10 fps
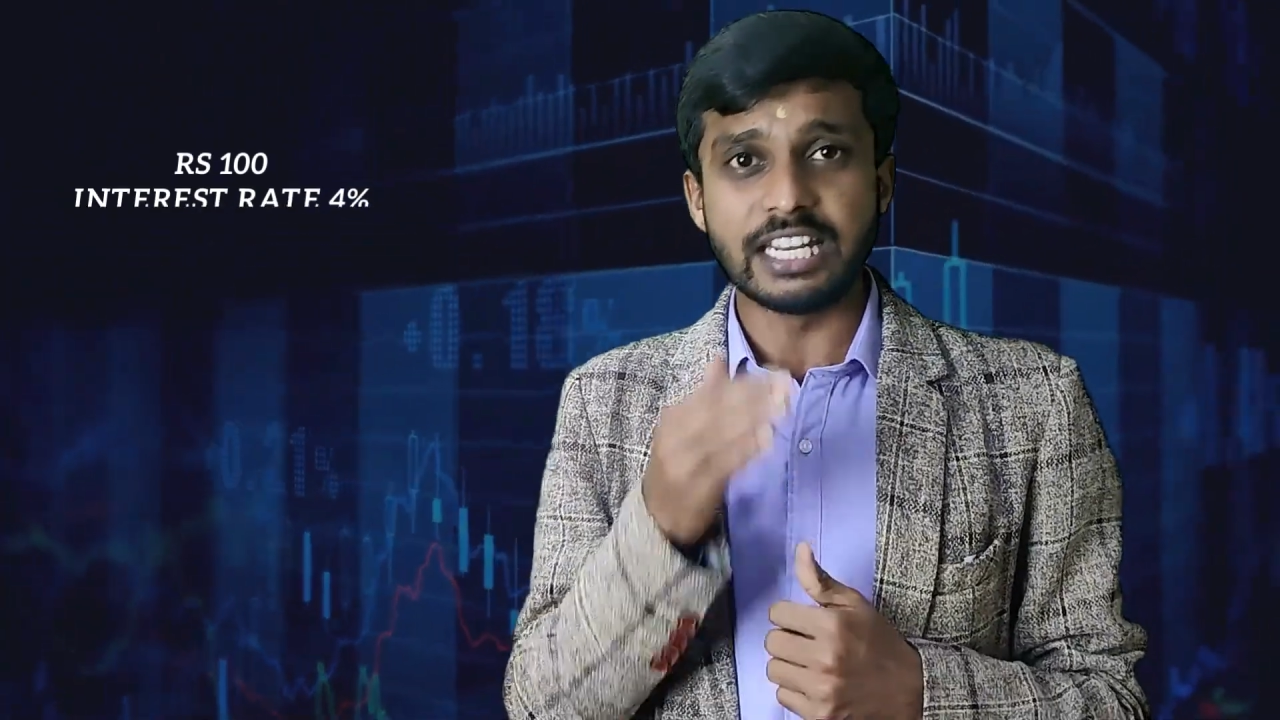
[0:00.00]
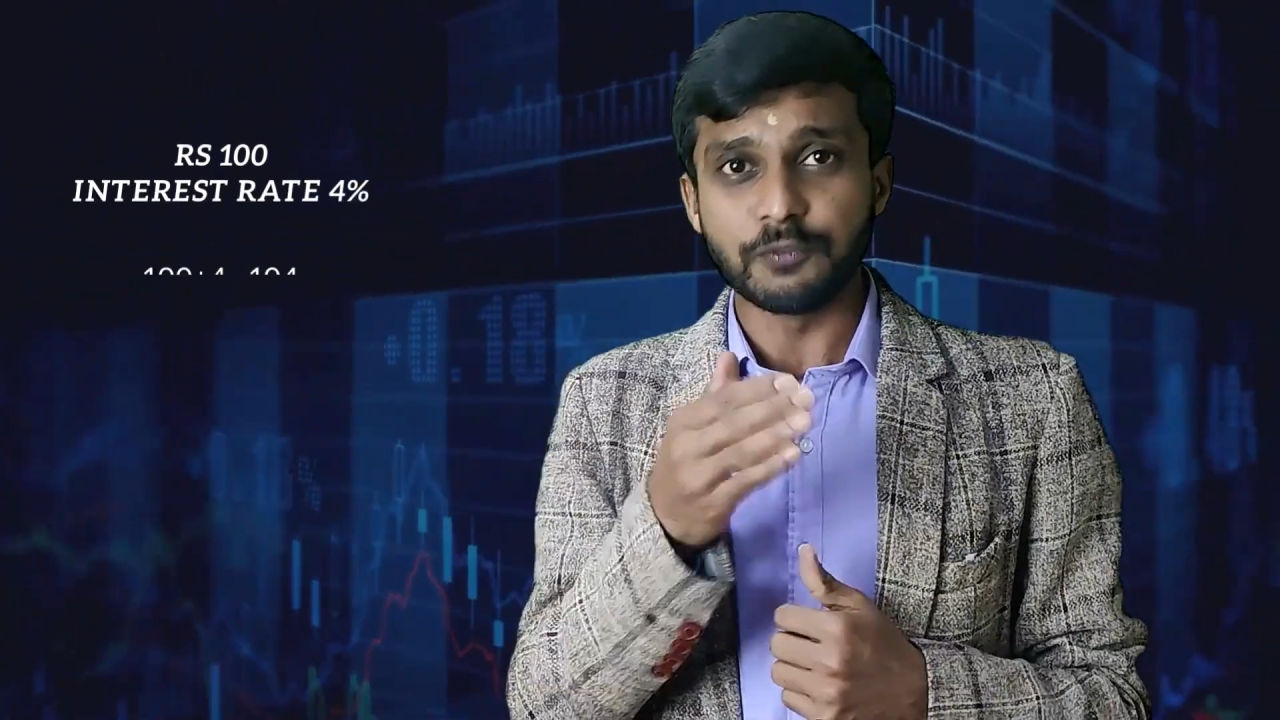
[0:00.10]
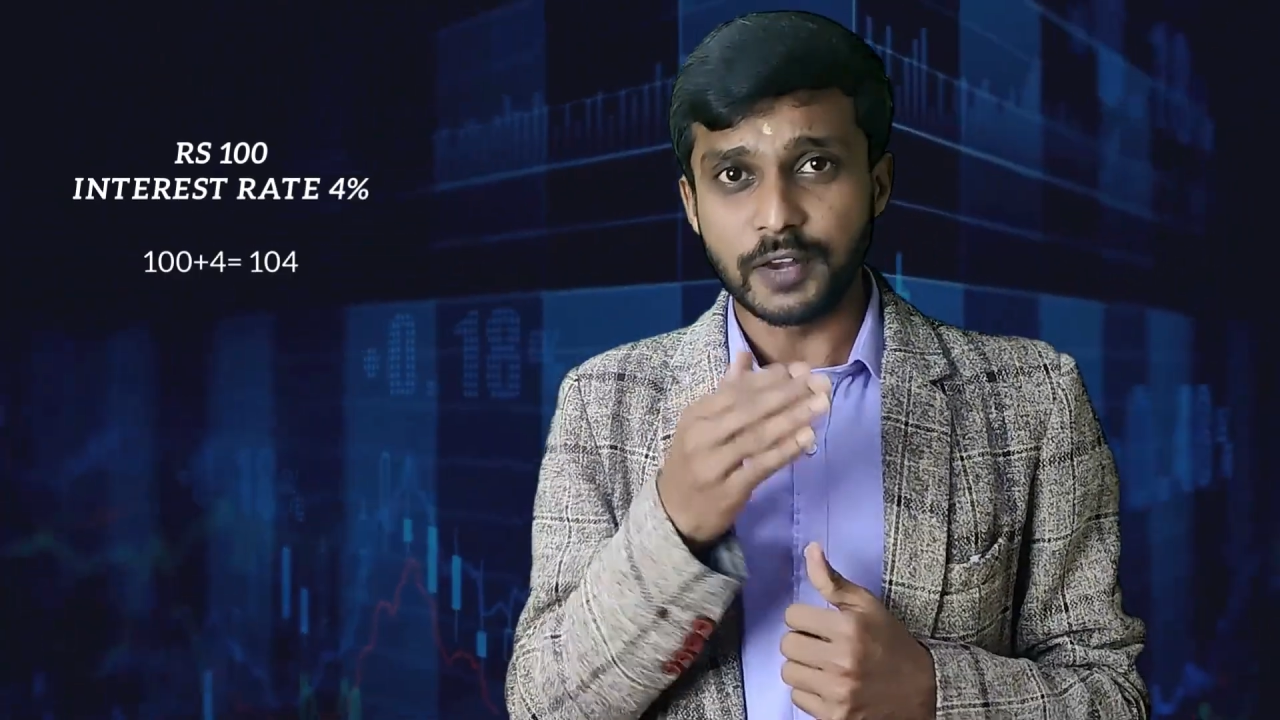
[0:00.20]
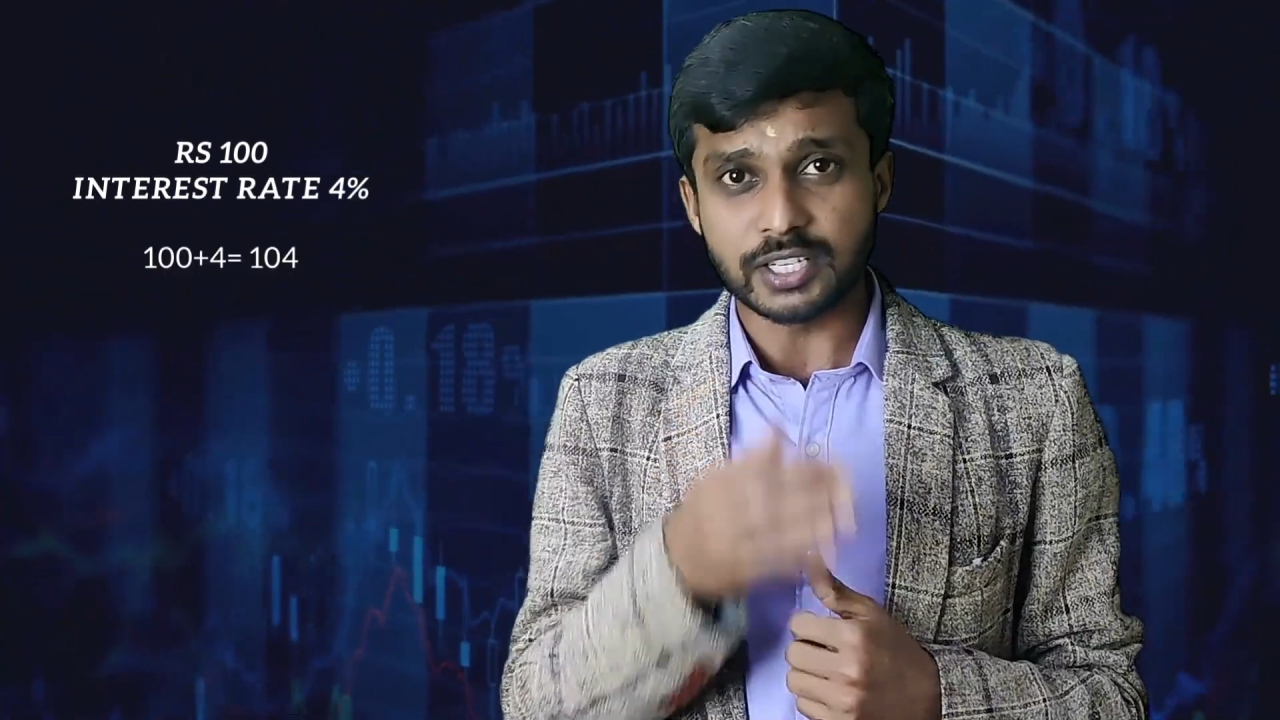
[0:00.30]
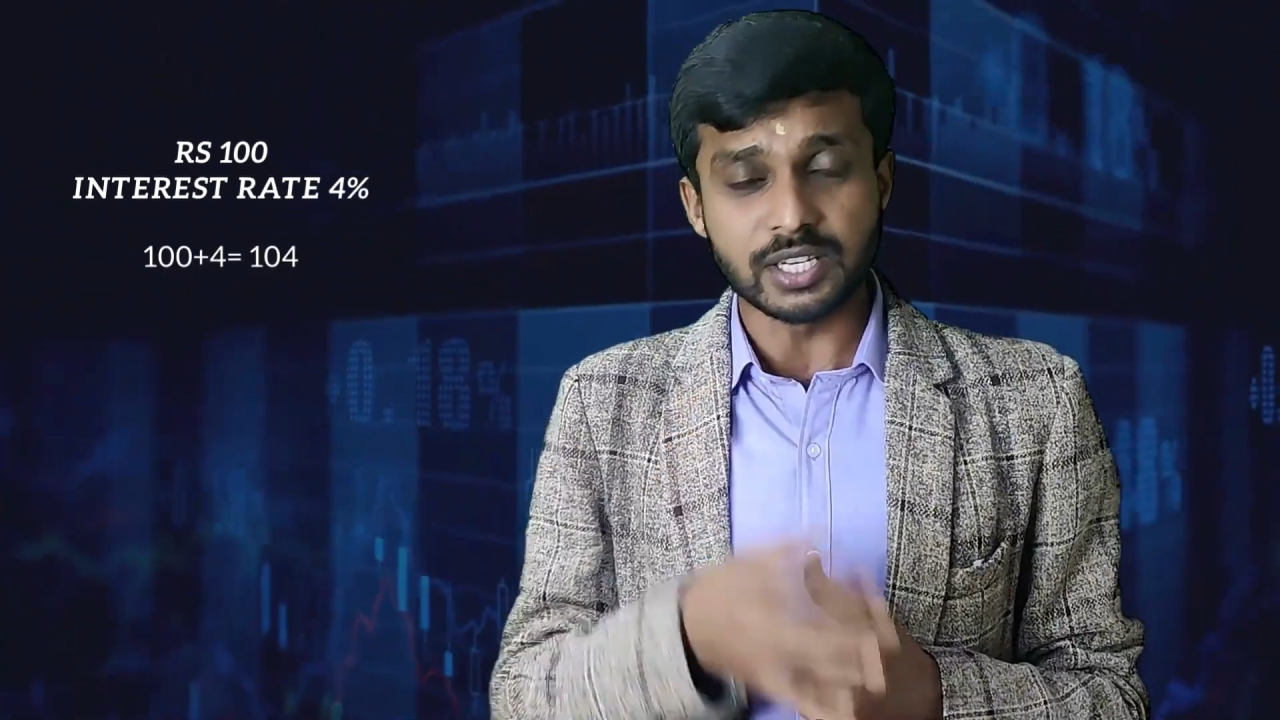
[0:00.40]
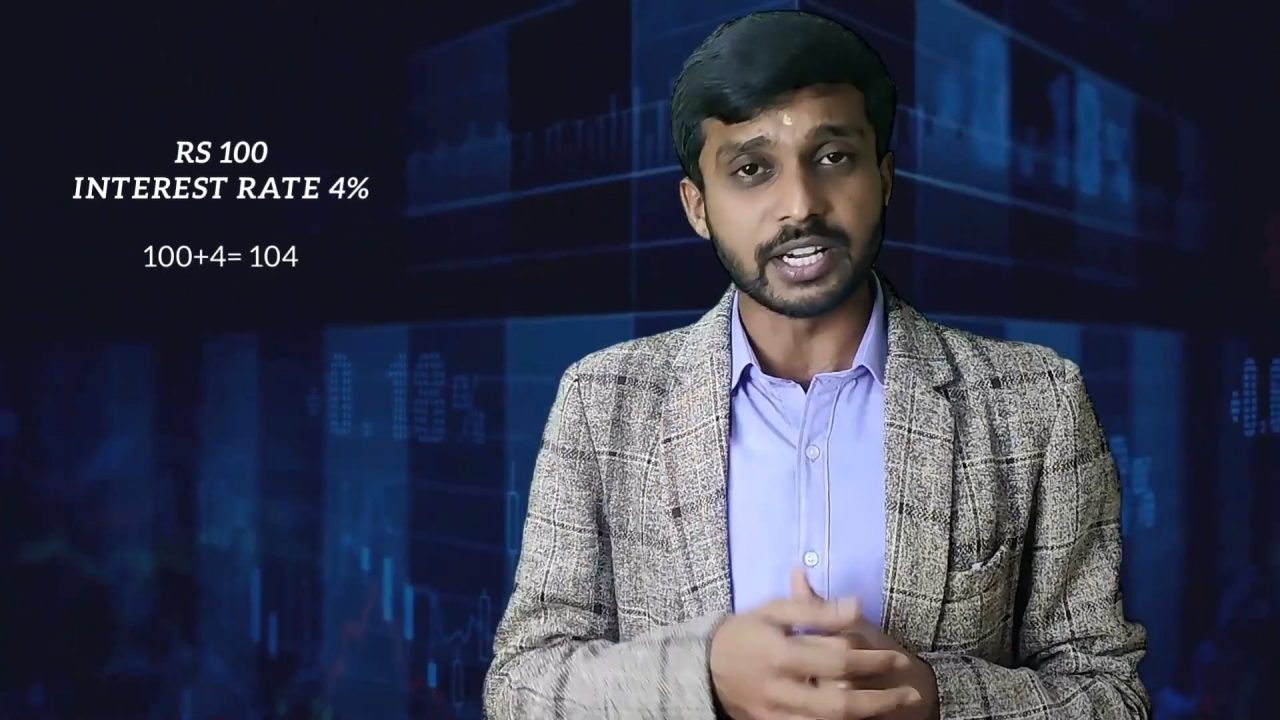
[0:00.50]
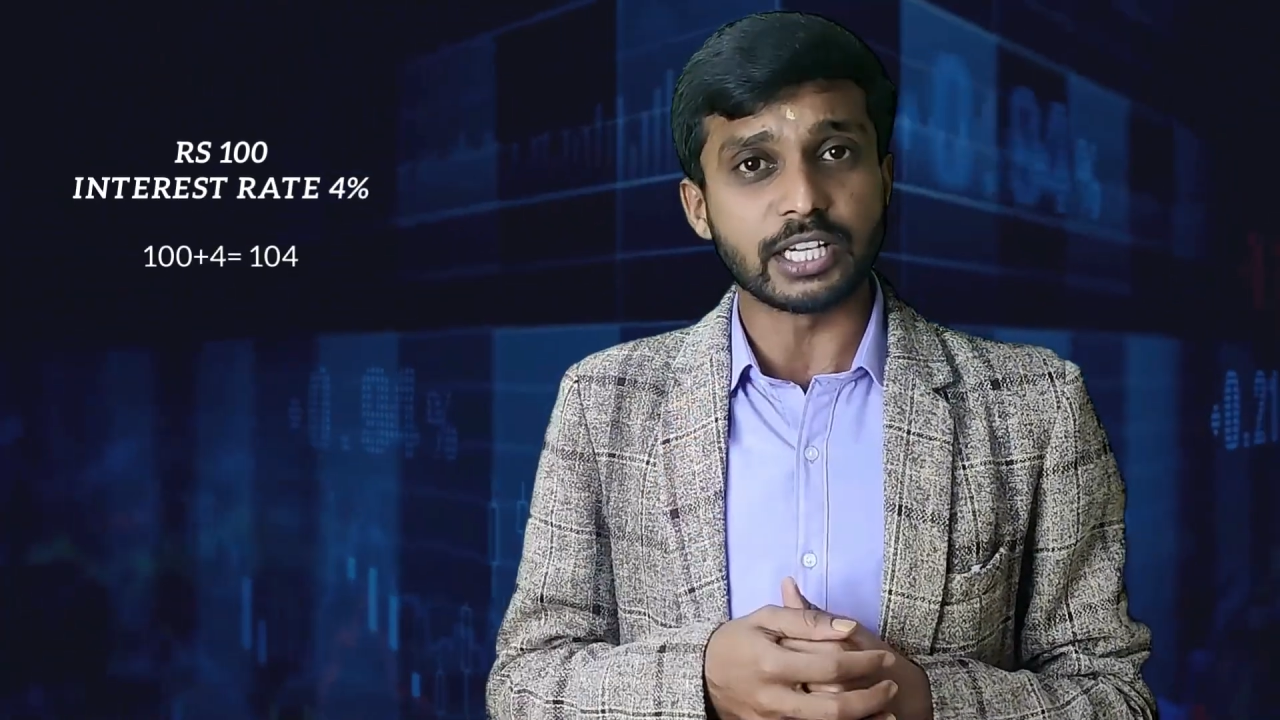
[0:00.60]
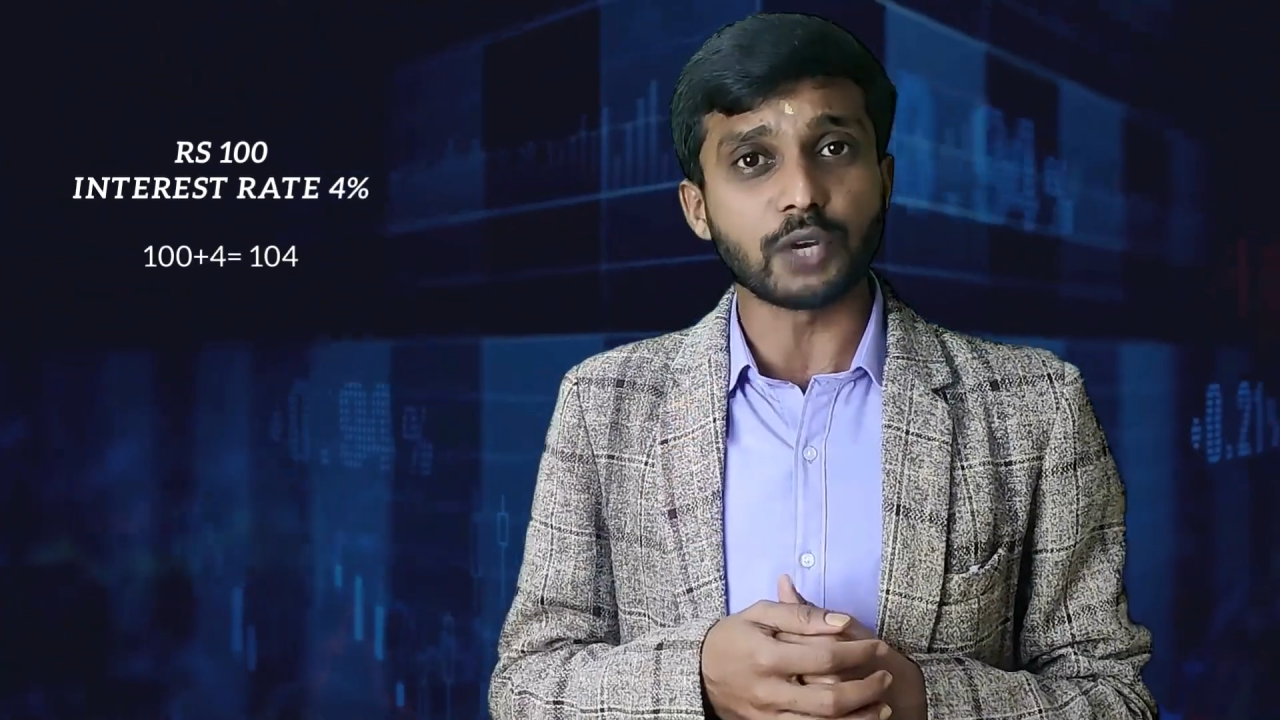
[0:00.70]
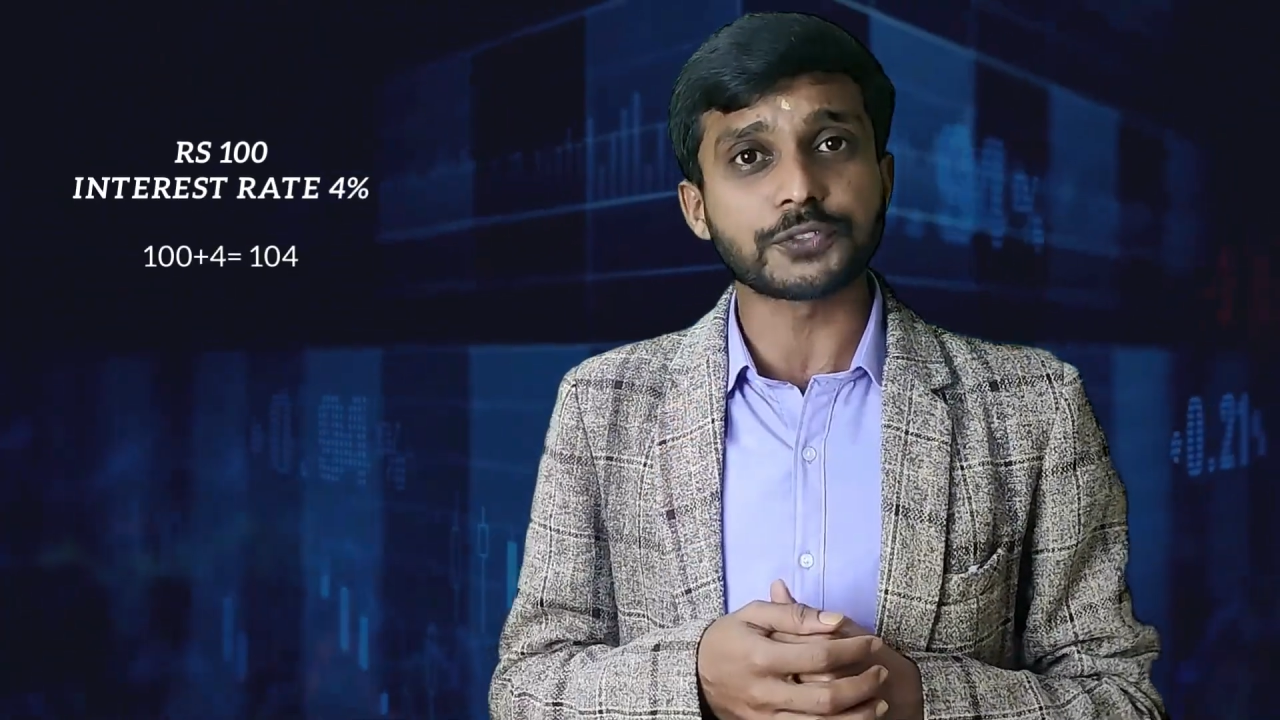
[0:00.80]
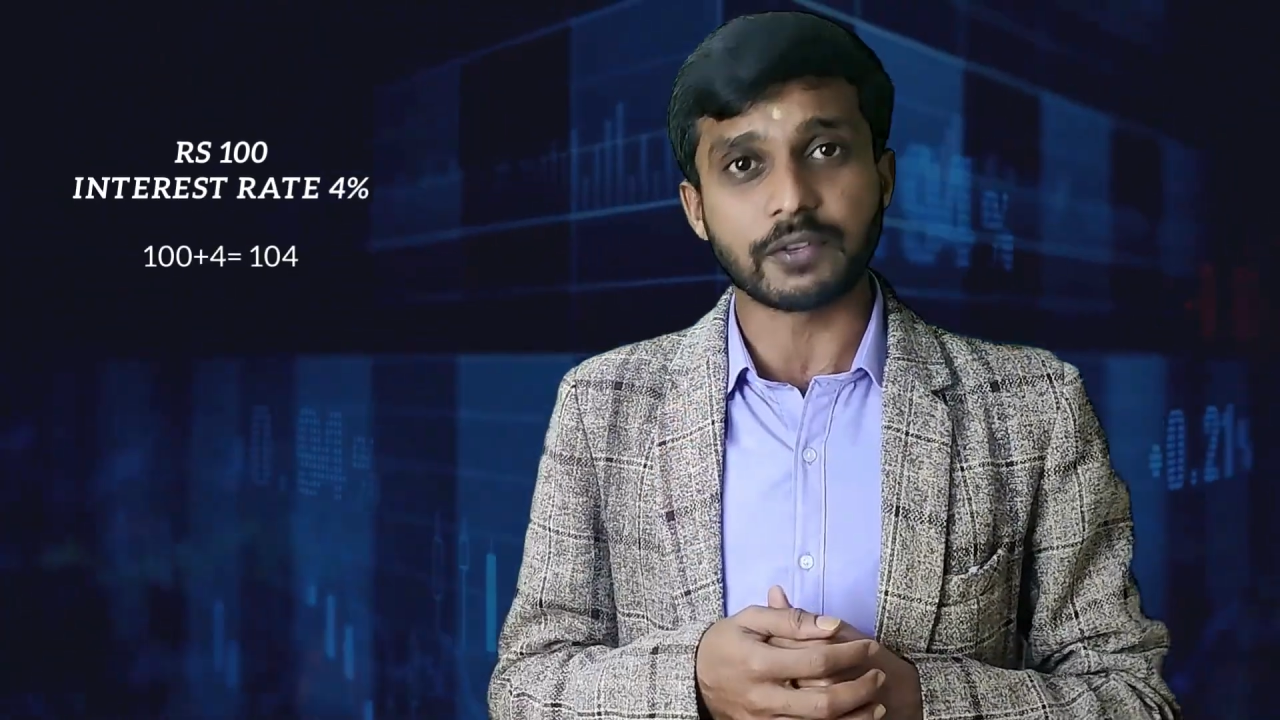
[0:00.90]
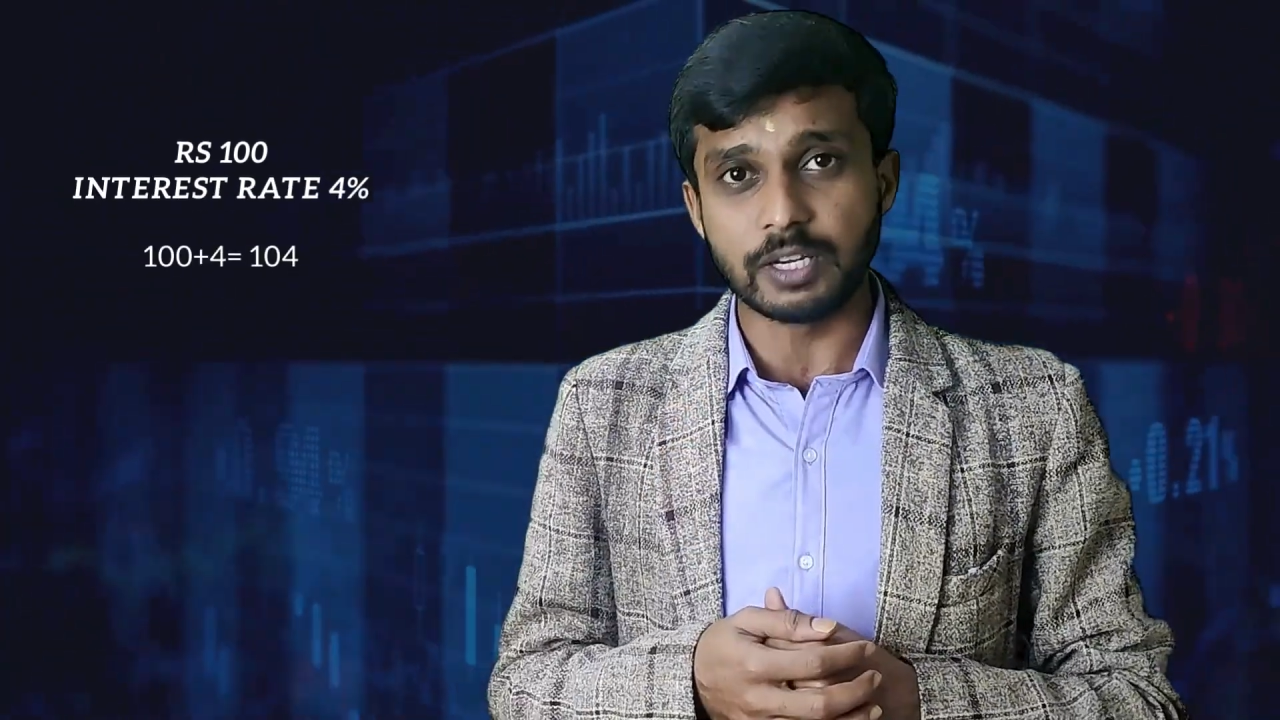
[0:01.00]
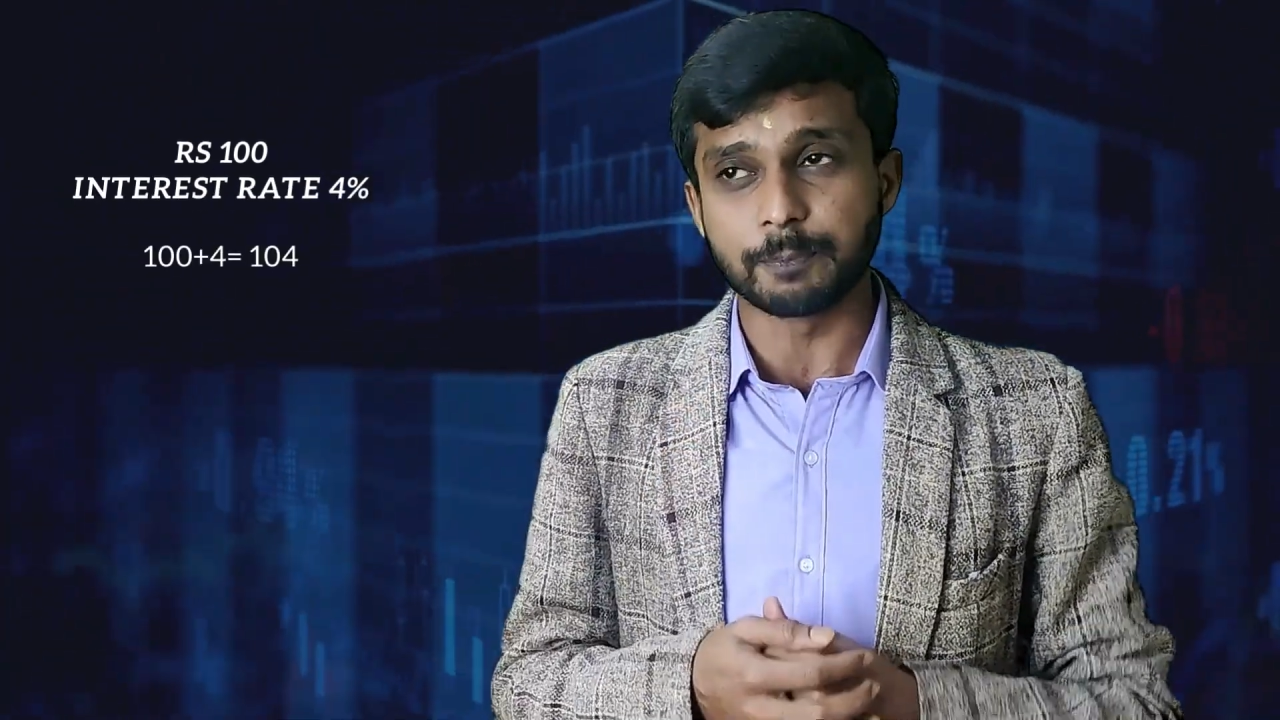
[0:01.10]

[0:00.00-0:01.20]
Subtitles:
at the inflation rate